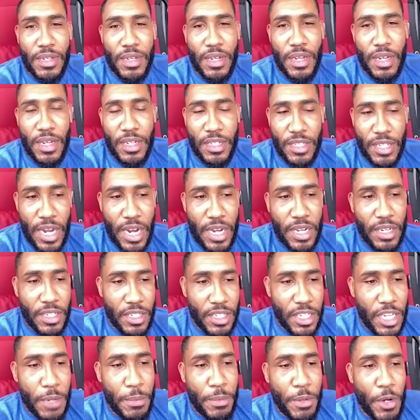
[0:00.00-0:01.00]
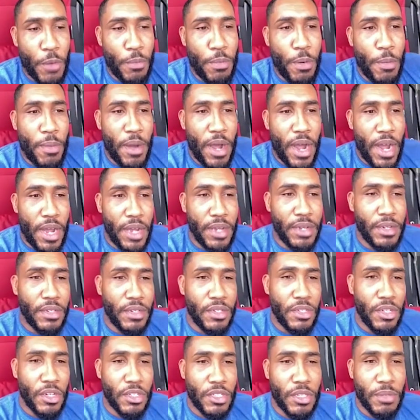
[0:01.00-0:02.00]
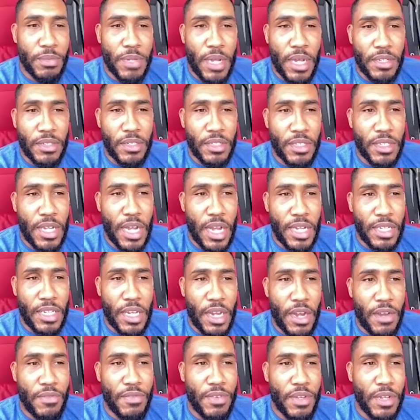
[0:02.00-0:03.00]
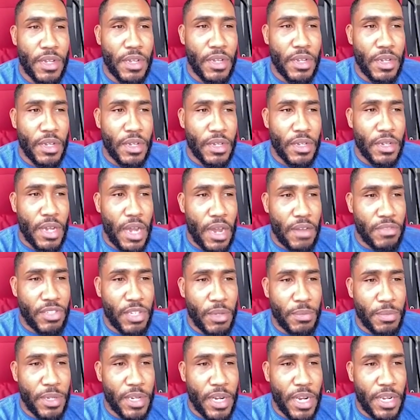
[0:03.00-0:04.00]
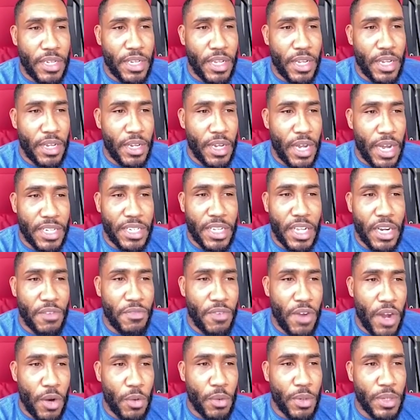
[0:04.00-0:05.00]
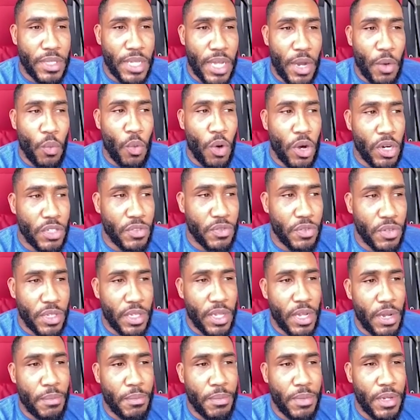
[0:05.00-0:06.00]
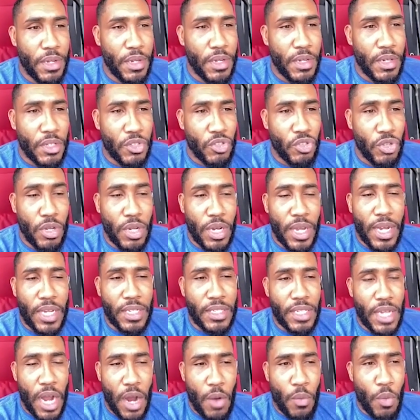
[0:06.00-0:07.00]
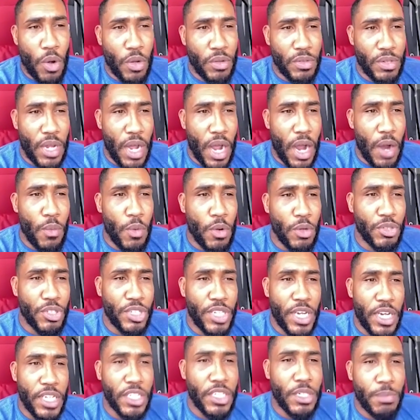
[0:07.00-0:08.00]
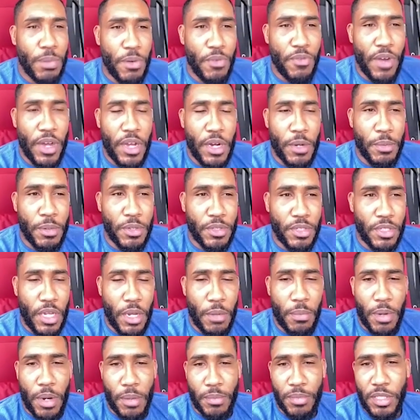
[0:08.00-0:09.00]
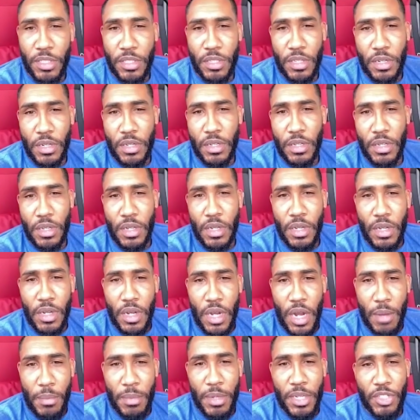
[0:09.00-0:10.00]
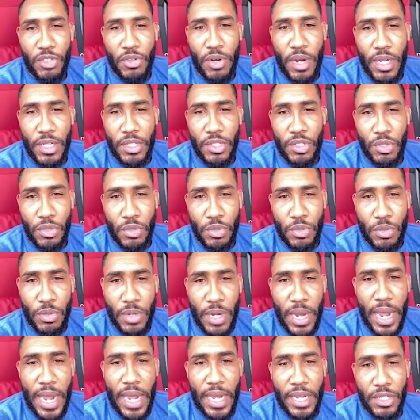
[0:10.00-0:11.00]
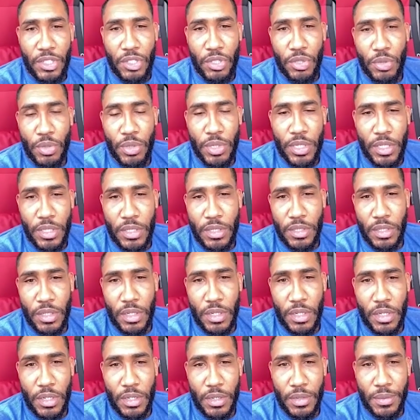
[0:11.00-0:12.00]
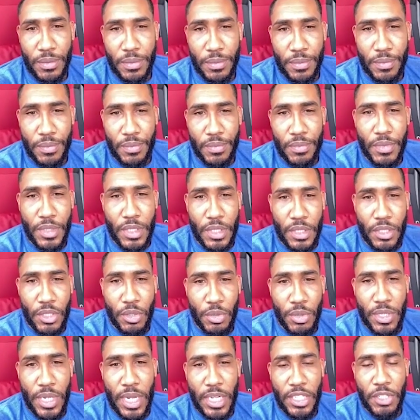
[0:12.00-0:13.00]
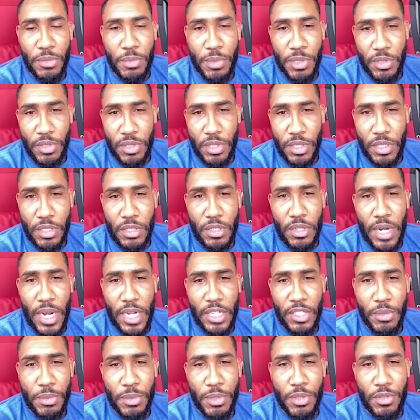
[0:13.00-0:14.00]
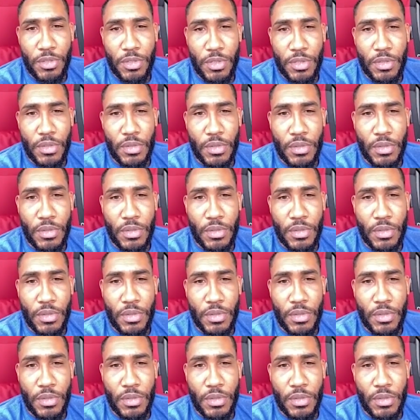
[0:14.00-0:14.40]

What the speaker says: Exactly. Keep an open mind. Sometimes these guys have something that they identify with that works for them. So like I said, I won't change up a fighter per se, but I'm gonna try to add to his attributes, his good attributes.